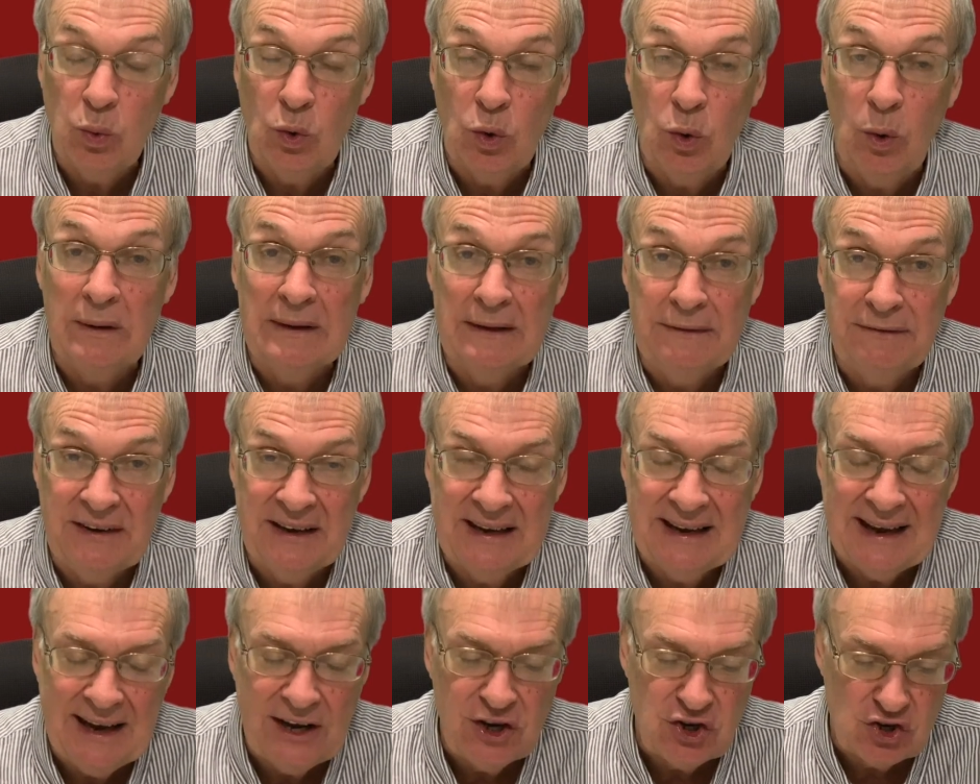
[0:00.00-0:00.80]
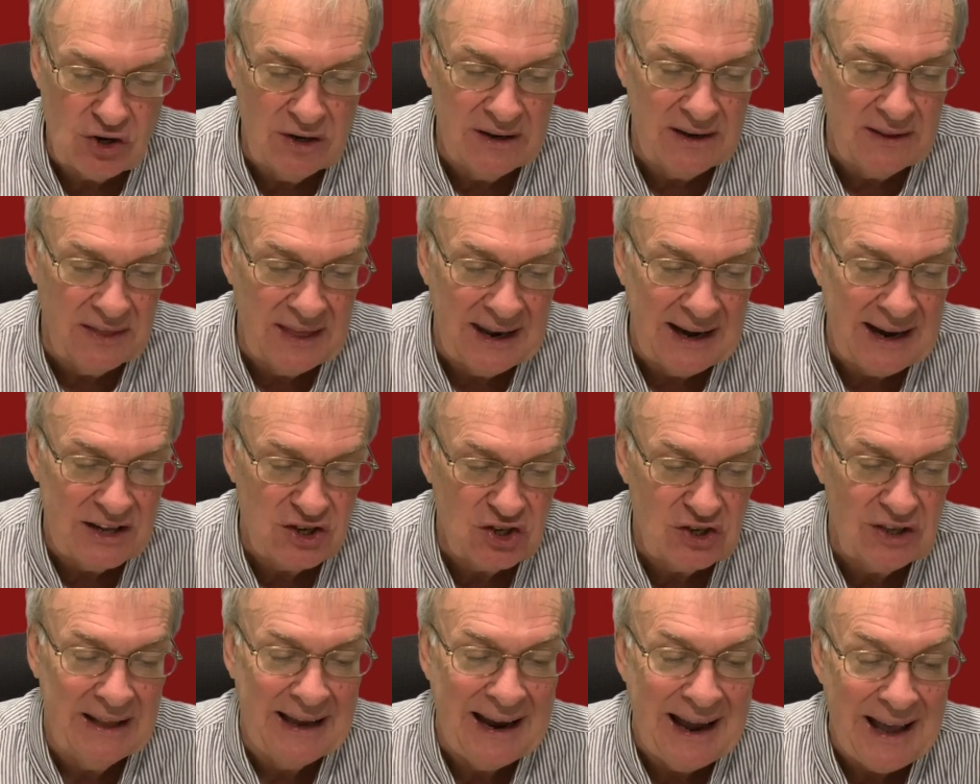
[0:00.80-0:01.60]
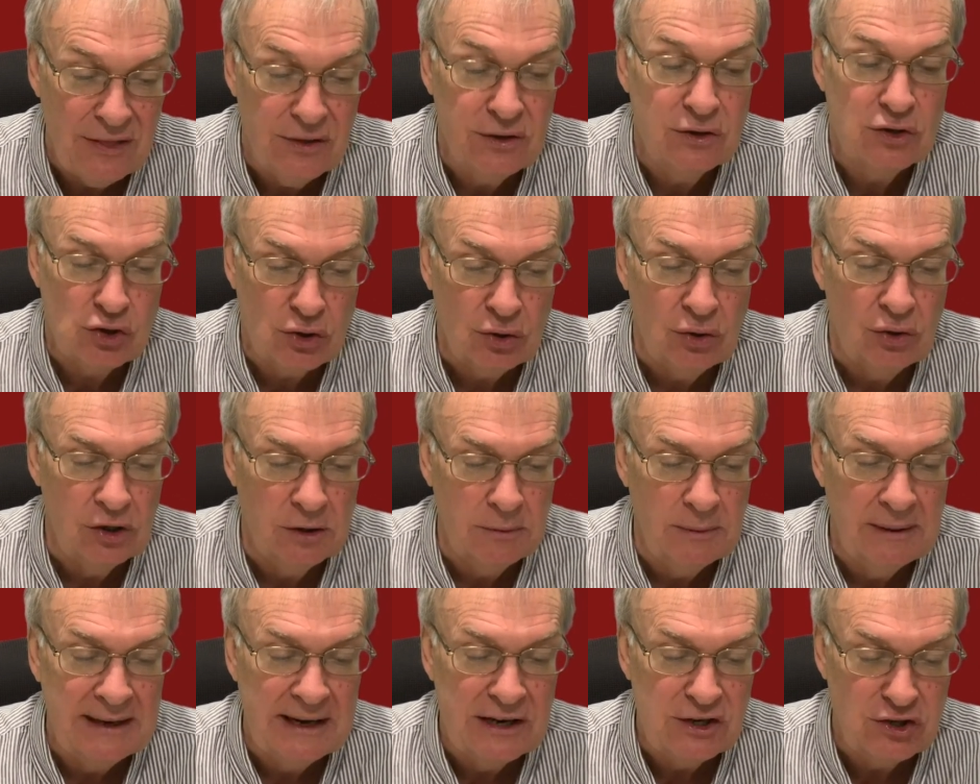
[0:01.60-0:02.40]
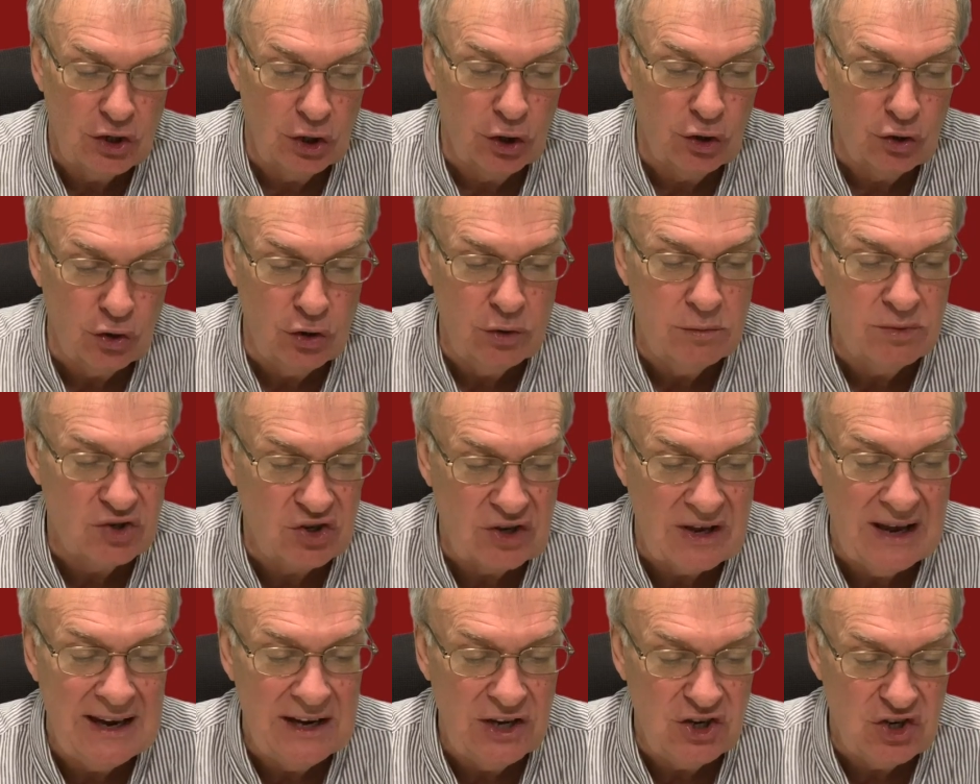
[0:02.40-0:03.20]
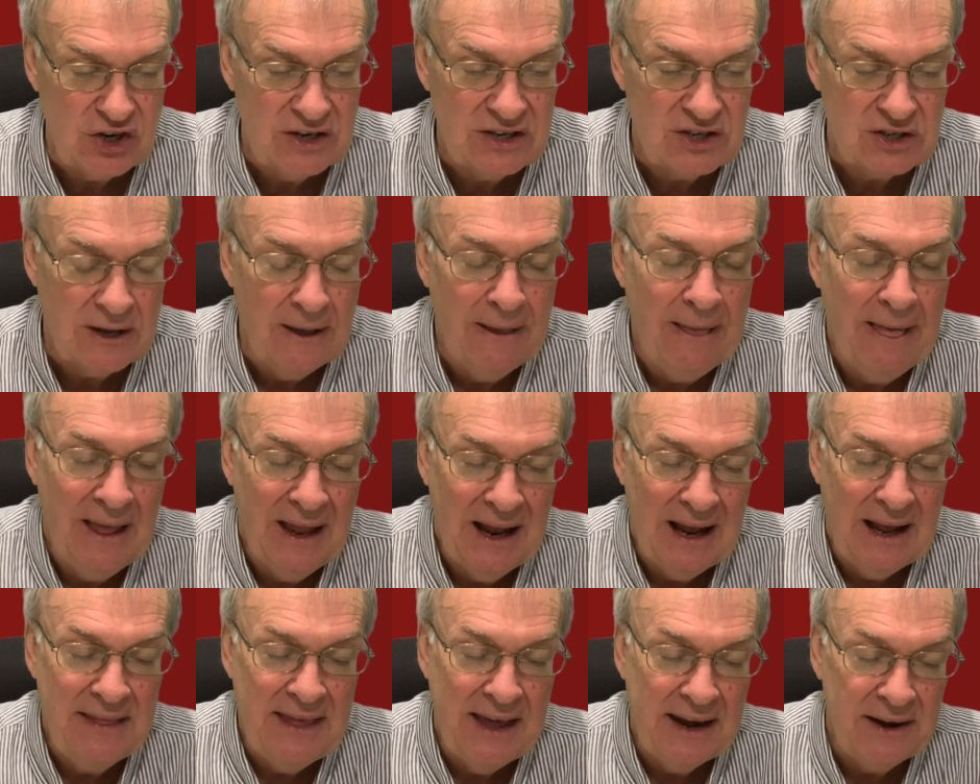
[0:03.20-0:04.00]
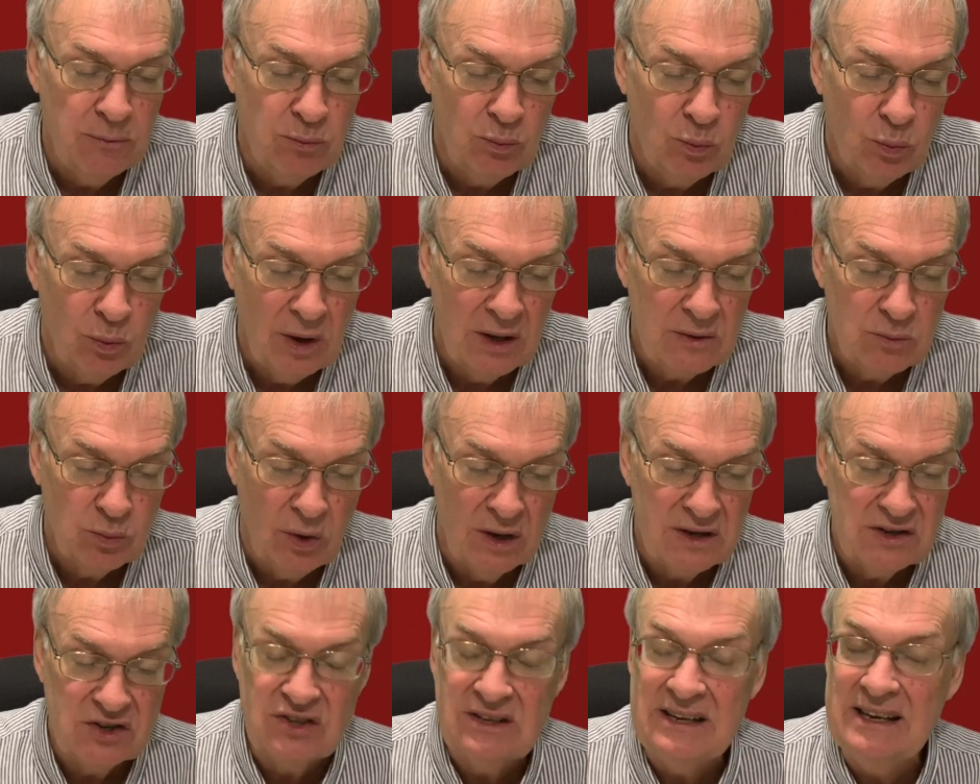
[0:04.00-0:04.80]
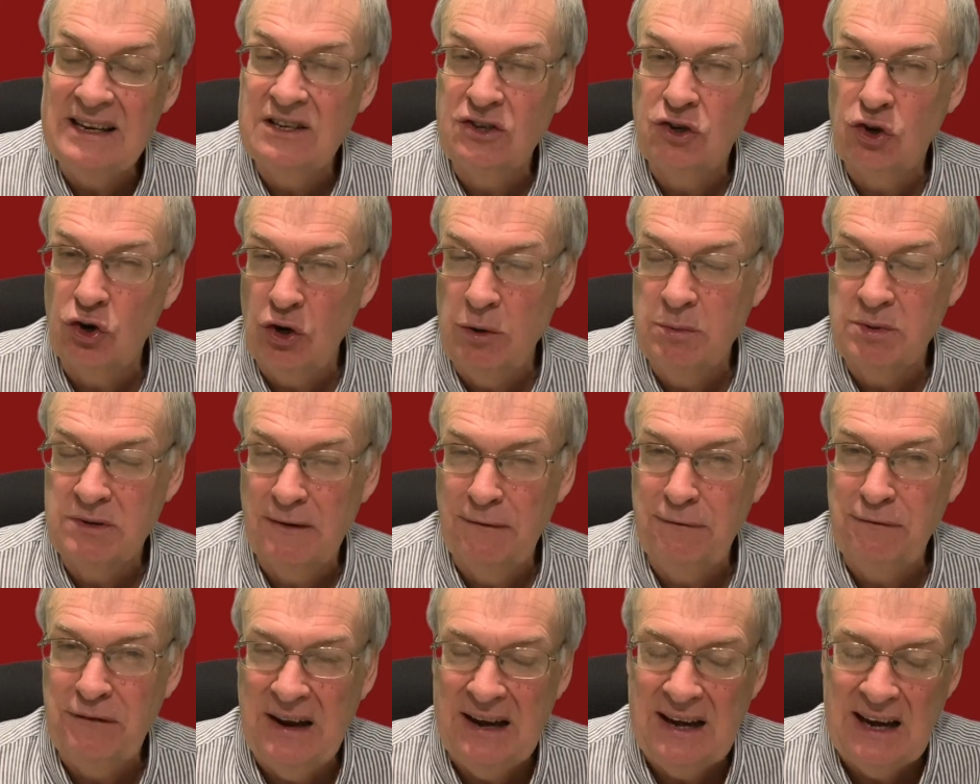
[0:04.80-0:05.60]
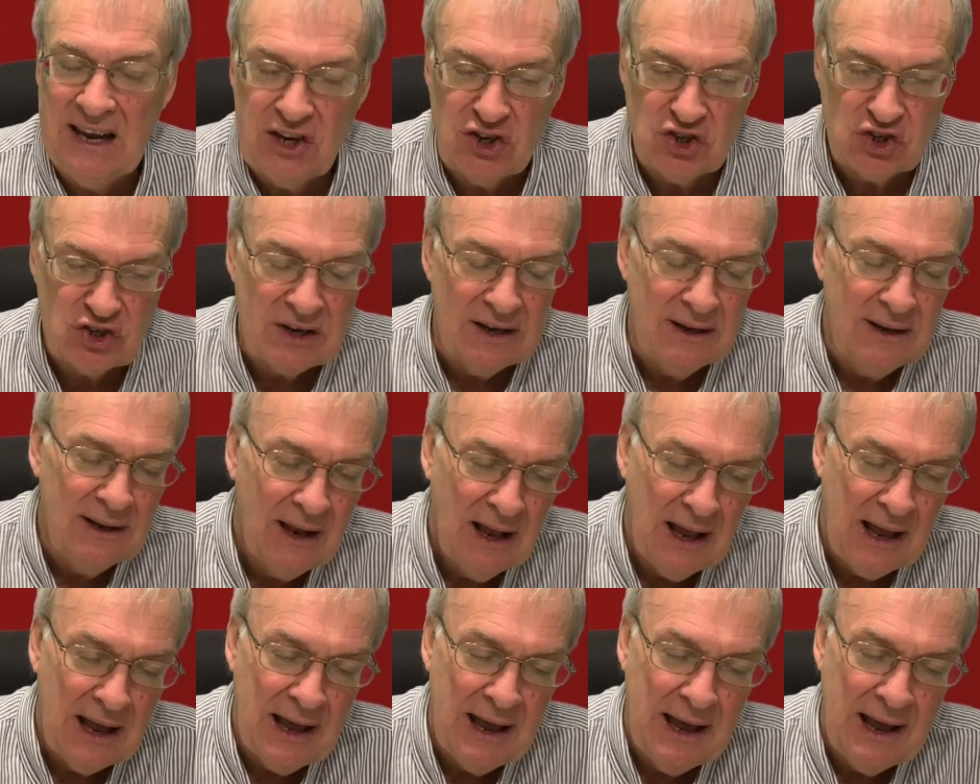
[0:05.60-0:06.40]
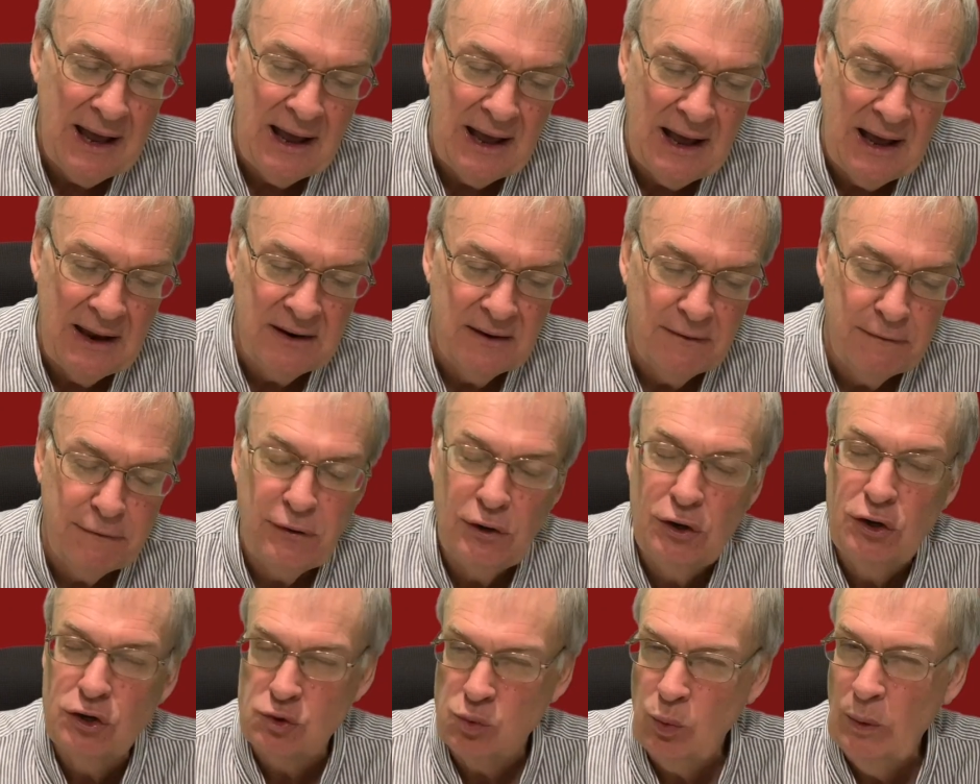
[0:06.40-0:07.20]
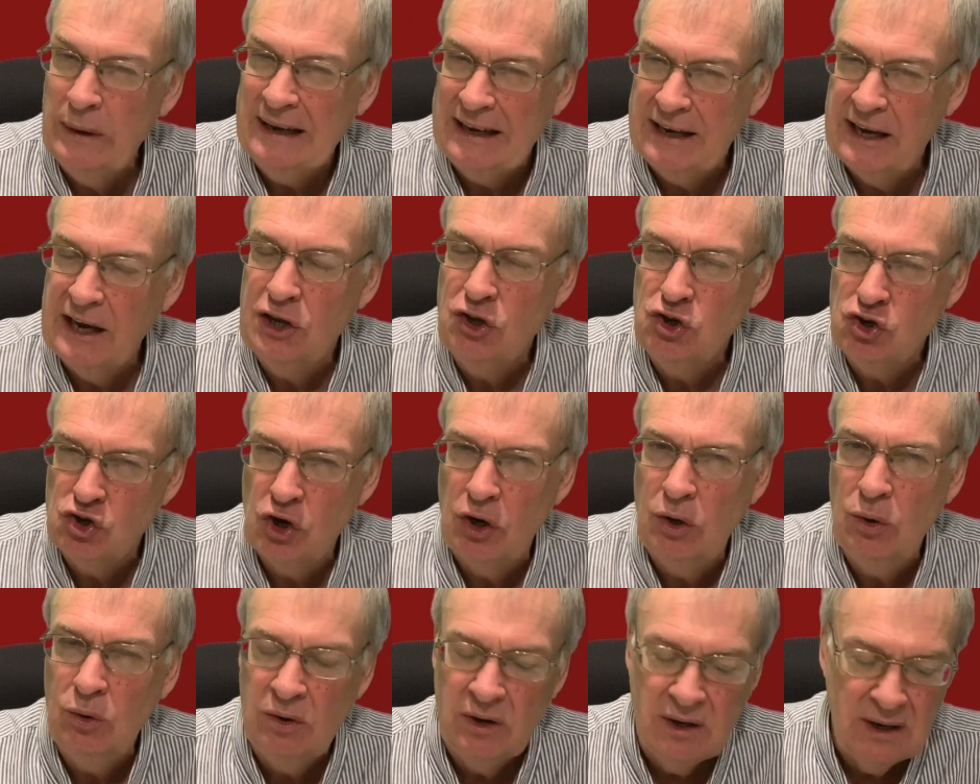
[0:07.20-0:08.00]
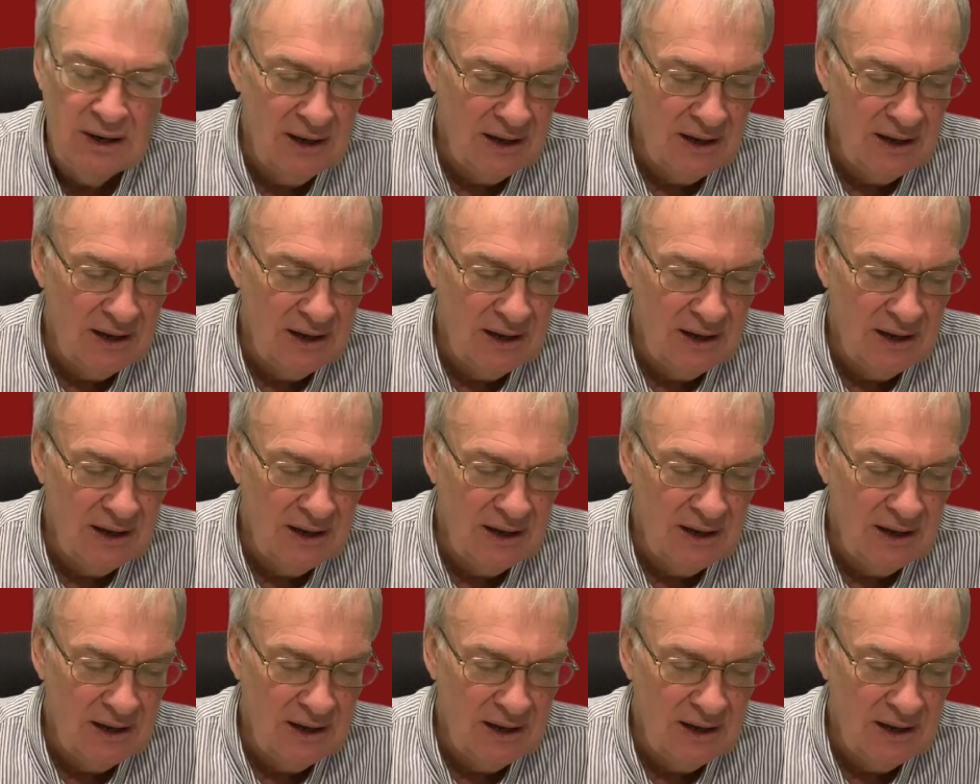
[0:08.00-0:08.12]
qualification. They're actually at the tournament. It's the group stages. And then once these groups are finished, at the first week in June,